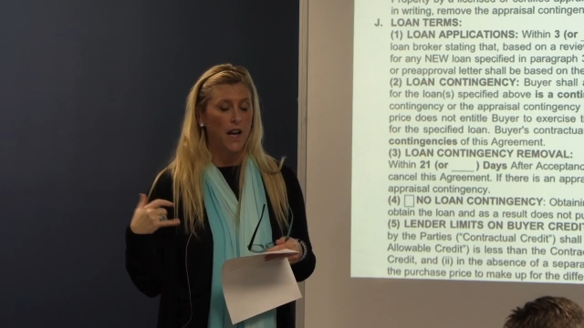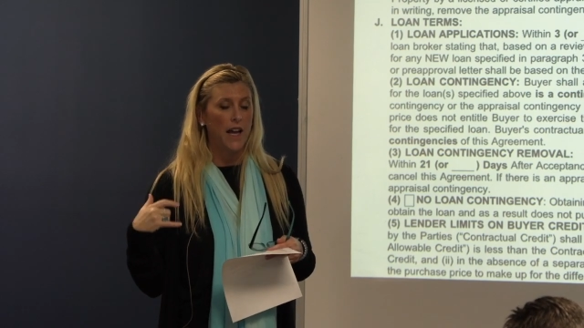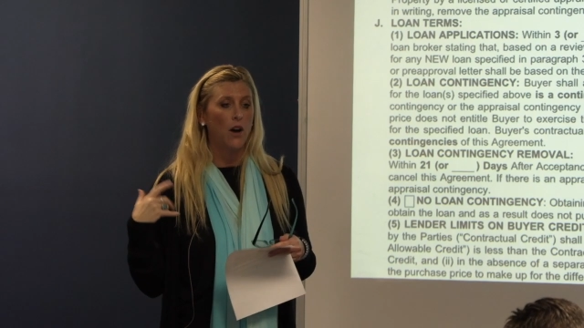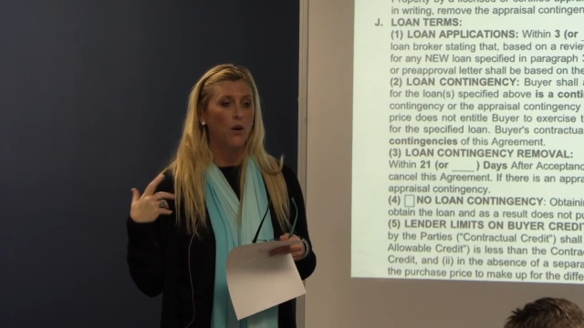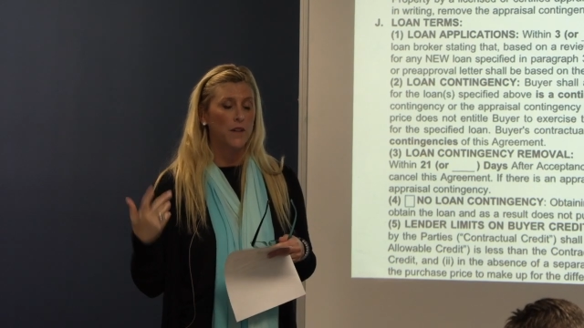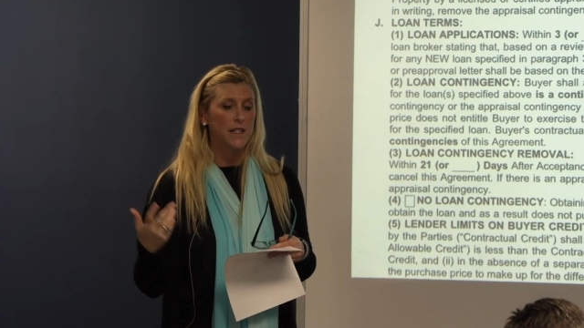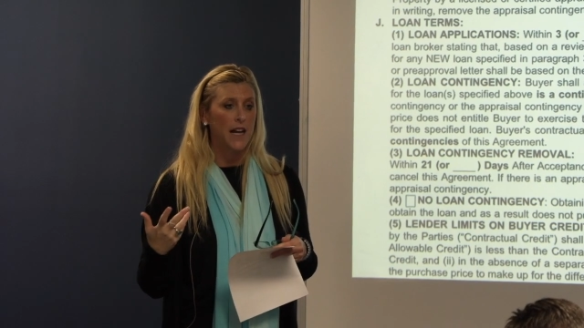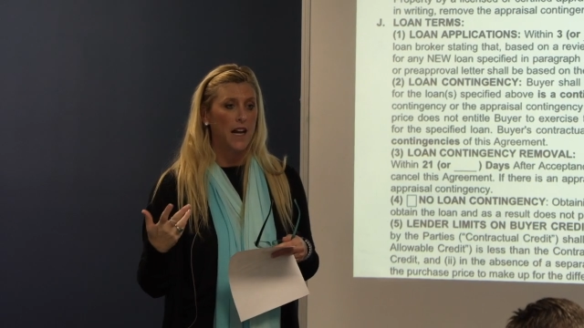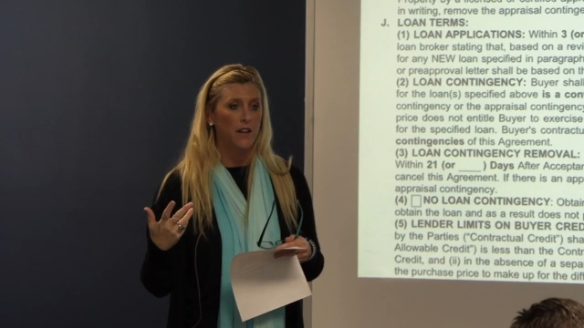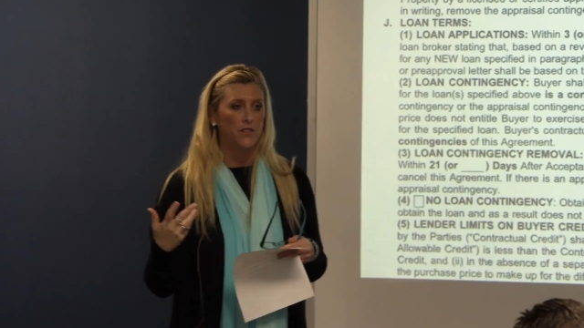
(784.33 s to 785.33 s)
I always
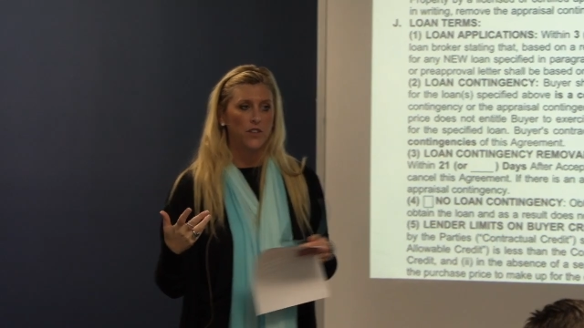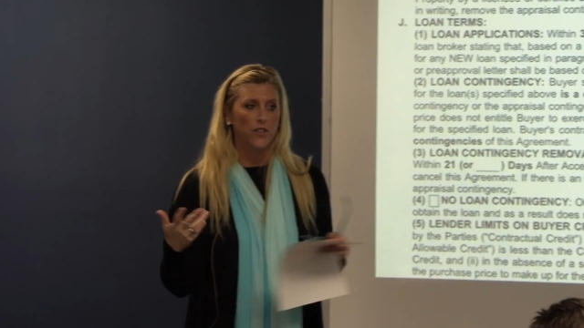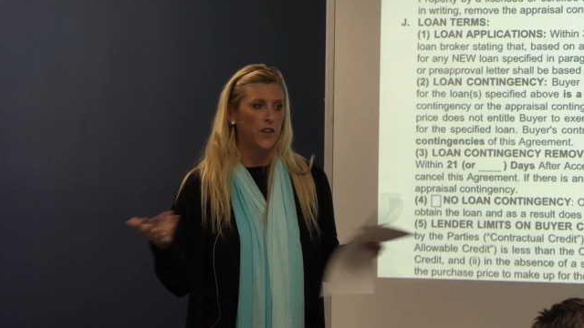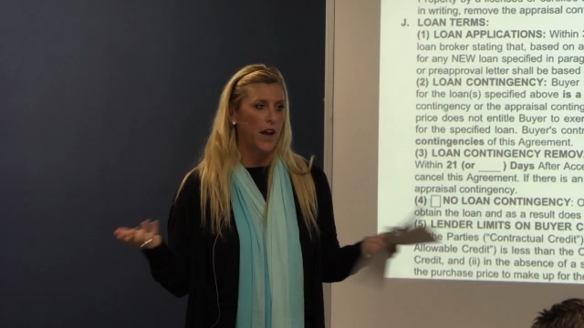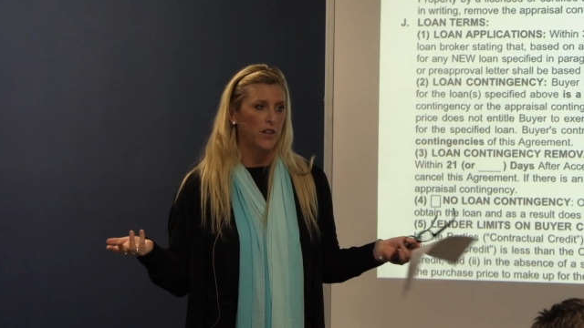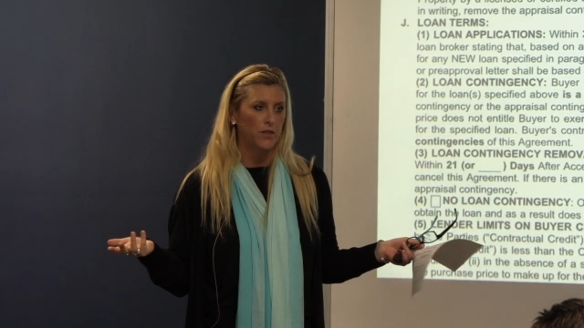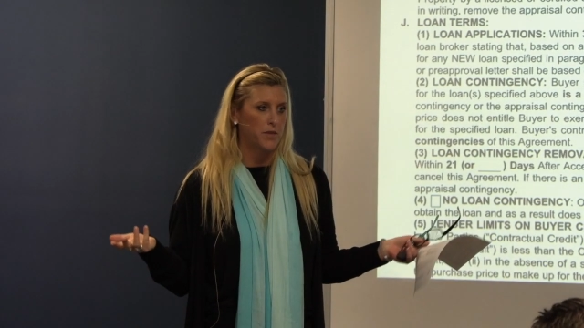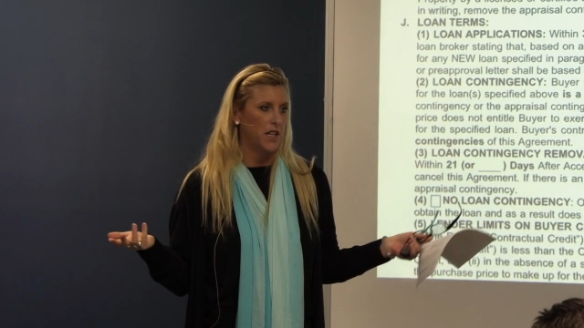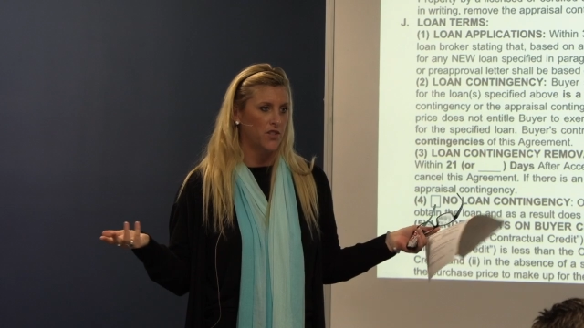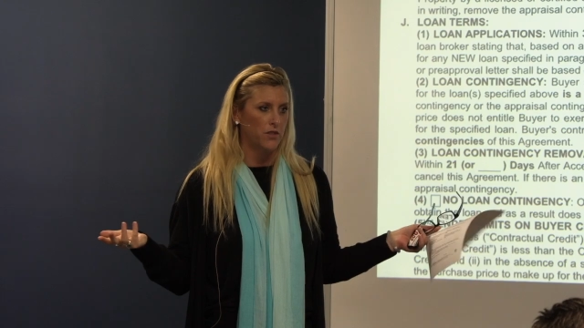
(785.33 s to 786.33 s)
have, and if you have a good
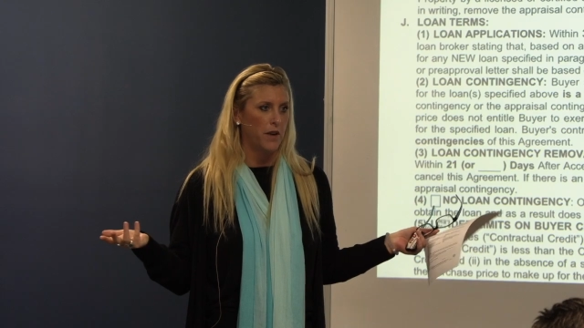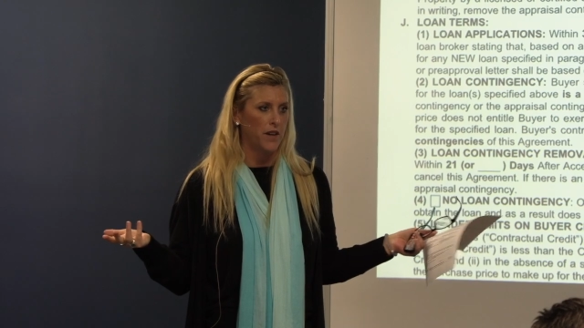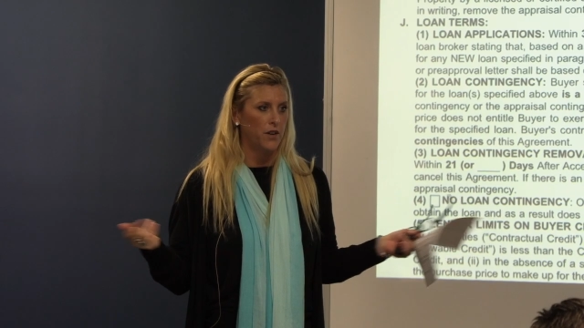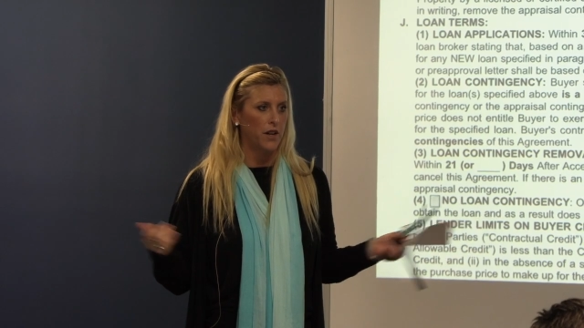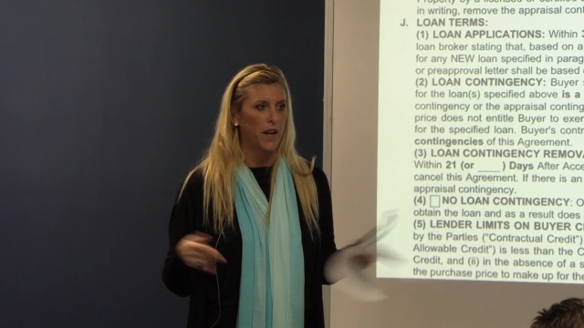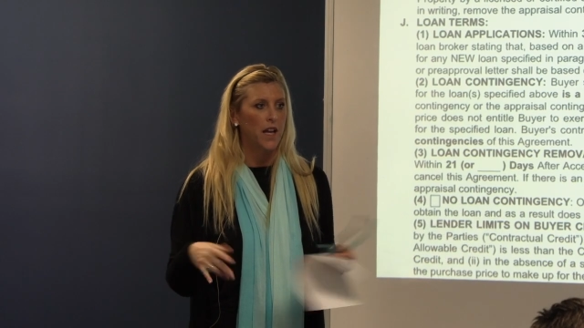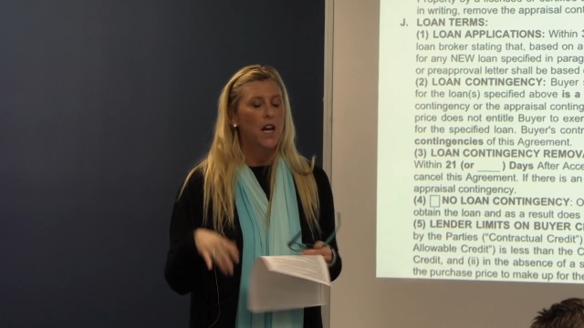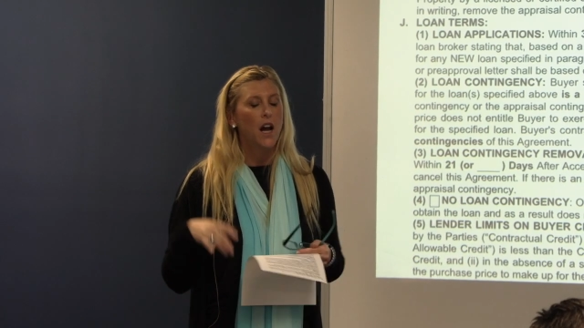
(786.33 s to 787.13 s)
reputation, they'll probably know anyway.